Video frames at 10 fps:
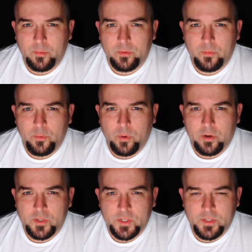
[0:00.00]
People who
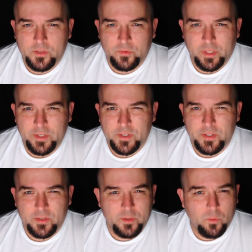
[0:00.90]
are just as
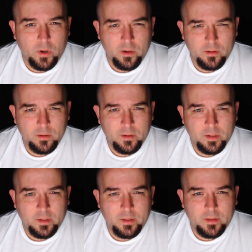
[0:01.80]
religious as you are?
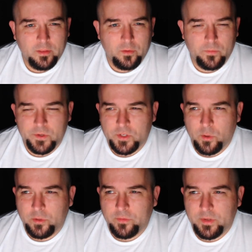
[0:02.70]
The
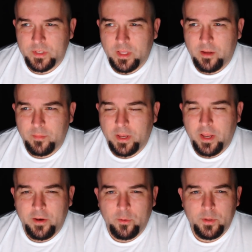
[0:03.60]
result of Islam.
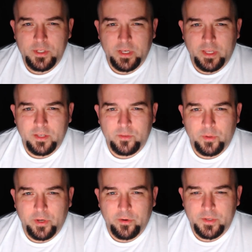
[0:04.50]
I know he's going to get
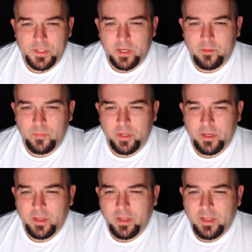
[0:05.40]
to it here in a second,
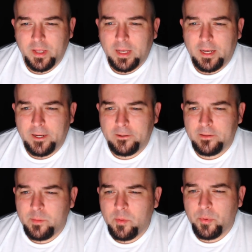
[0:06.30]
but
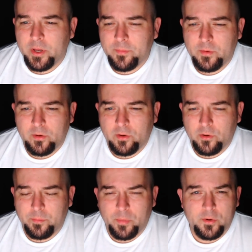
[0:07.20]
let me bring up
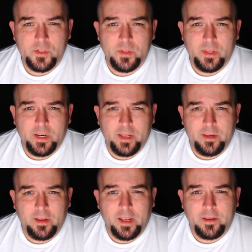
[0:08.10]
your person that
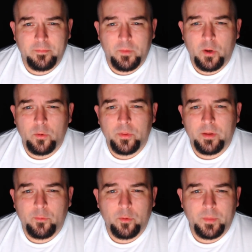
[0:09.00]
I know
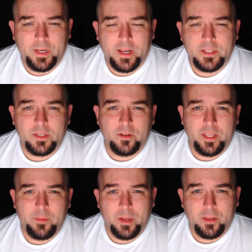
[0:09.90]
that wrote me a nice
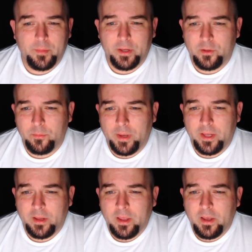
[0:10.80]
little email about you,
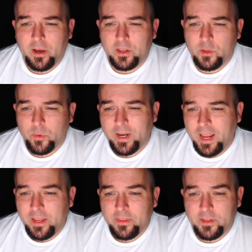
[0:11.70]
Matt. You were an
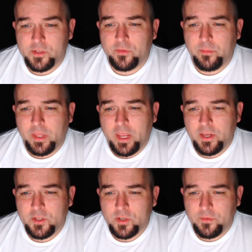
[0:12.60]
atheist from the
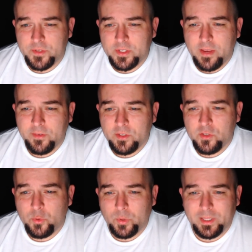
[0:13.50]
age of
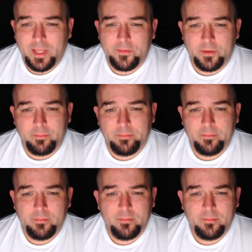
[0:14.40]
7 to 11.